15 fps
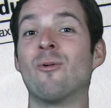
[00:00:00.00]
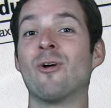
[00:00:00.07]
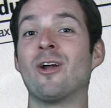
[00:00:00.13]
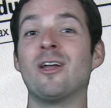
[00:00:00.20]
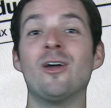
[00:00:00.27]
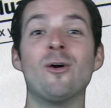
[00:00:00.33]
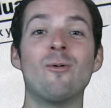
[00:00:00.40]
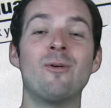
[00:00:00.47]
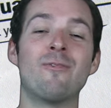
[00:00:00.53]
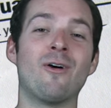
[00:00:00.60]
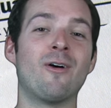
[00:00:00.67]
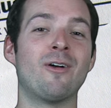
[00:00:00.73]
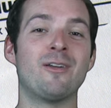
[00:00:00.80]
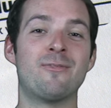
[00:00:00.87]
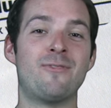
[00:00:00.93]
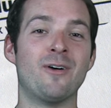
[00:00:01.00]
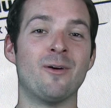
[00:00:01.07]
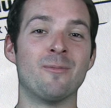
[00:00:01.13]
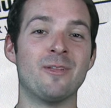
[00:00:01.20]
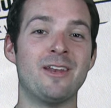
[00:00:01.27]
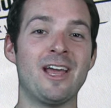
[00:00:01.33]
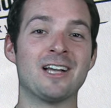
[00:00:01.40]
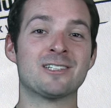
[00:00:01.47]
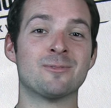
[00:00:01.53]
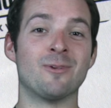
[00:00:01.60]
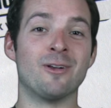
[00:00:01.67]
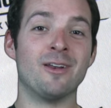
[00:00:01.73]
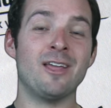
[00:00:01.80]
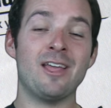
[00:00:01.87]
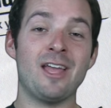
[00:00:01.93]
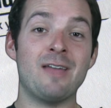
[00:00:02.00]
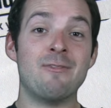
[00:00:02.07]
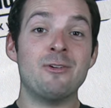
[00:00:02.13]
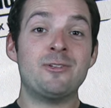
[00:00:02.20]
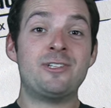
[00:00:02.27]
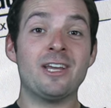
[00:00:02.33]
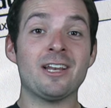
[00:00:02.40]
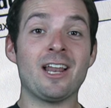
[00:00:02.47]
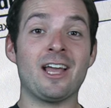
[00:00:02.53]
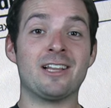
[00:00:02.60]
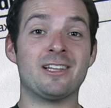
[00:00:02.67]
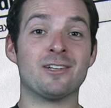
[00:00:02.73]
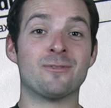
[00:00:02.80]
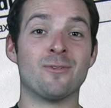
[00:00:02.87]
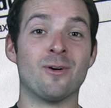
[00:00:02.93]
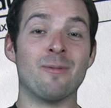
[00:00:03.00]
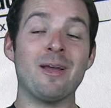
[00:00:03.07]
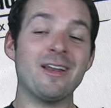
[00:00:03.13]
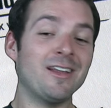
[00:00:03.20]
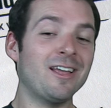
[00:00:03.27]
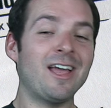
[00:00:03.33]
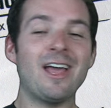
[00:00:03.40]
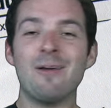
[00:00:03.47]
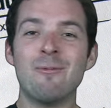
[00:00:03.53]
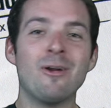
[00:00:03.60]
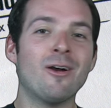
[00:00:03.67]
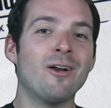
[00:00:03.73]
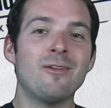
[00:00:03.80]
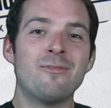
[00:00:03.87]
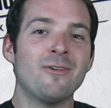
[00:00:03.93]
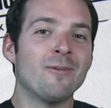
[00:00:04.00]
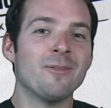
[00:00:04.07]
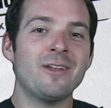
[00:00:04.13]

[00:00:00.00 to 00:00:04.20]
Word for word: worry, we've already filmed the next one. If you did like this format, we already filmed